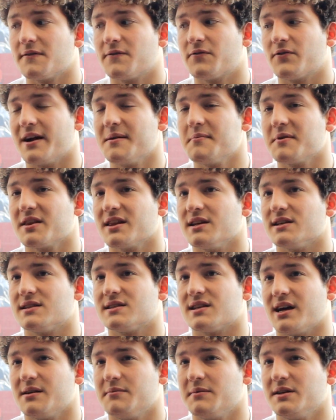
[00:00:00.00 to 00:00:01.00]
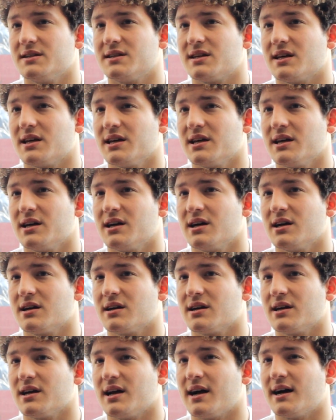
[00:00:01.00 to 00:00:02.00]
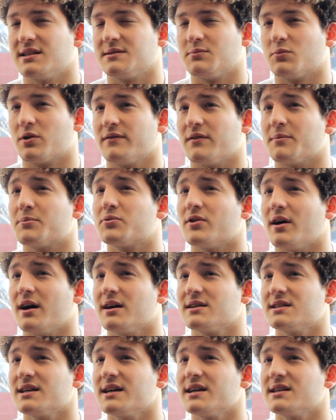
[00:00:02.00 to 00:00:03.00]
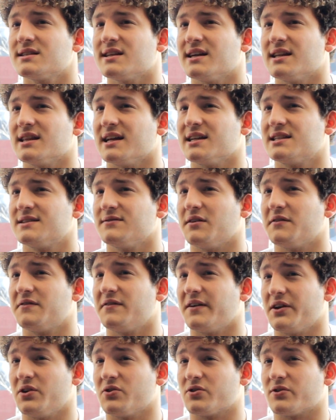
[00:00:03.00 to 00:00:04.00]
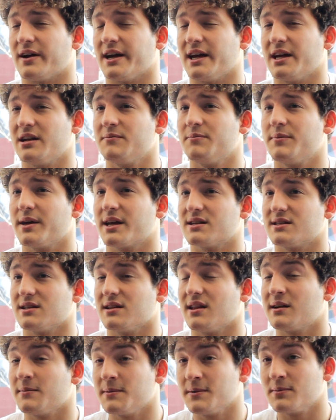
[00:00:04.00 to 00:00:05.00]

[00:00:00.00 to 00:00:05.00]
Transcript: Framing the assignment as more of a process and less of a final grade, because a lot of